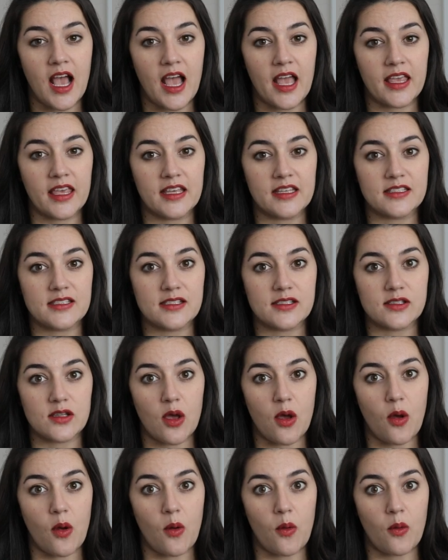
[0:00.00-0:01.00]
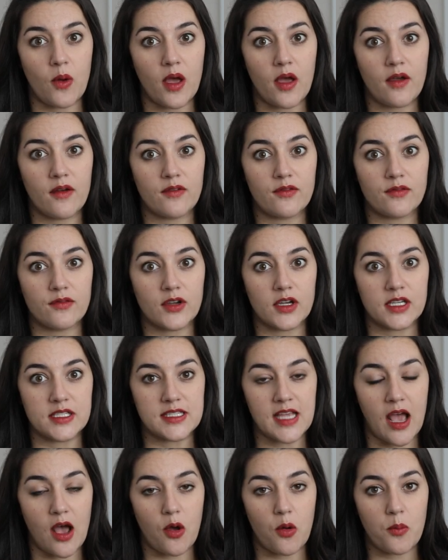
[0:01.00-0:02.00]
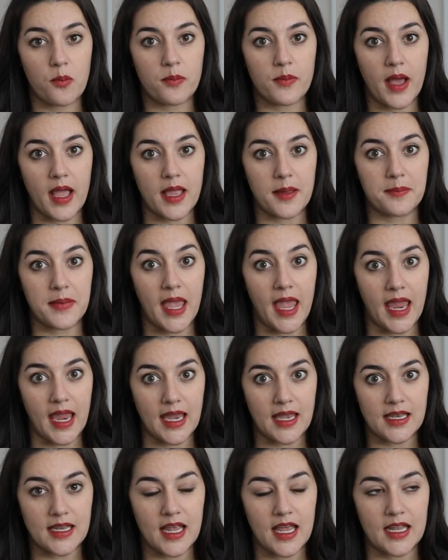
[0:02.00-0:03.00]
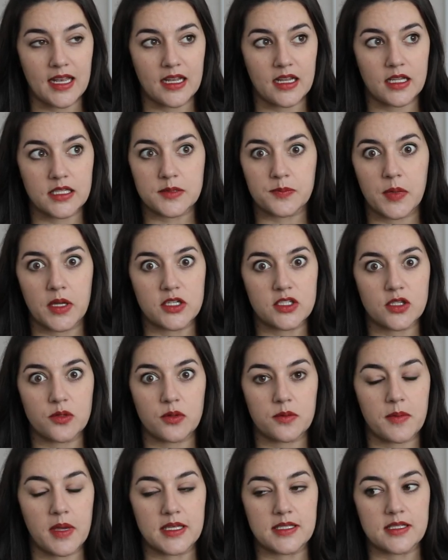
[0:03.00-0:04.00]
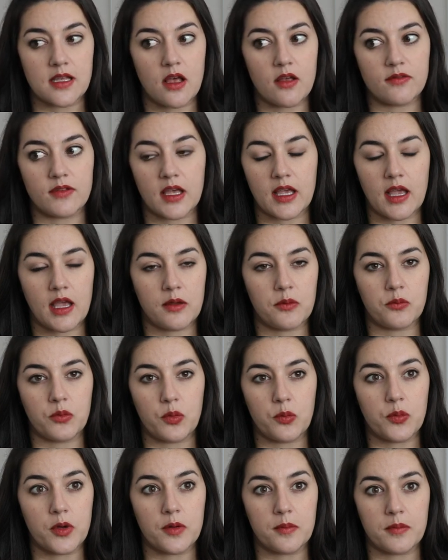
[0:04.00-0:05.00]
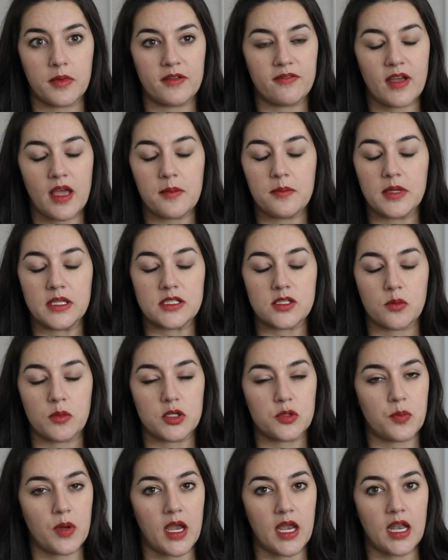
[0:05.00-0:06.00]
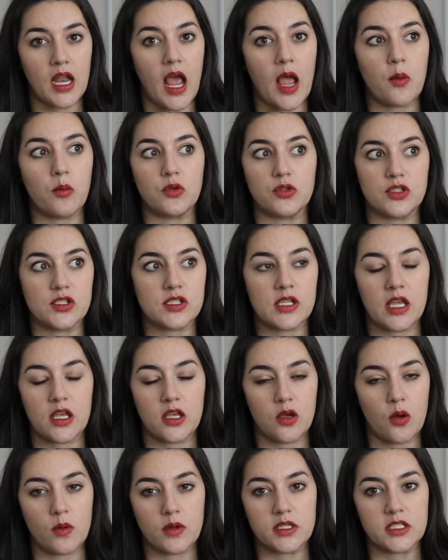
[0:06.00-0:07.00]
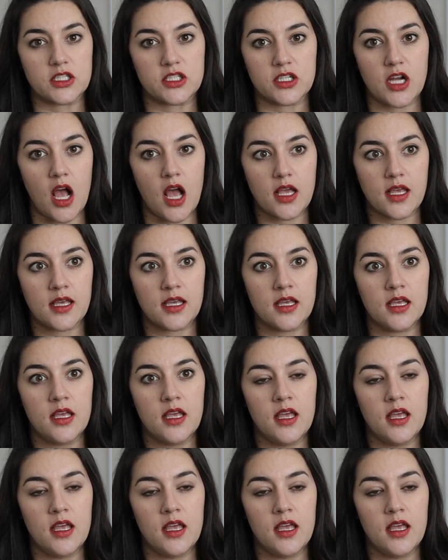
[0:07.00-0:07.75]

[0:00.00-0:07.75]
I get so freaked out by pain, and especially with myself, like if I'm in so much pain, I will just like go into shock.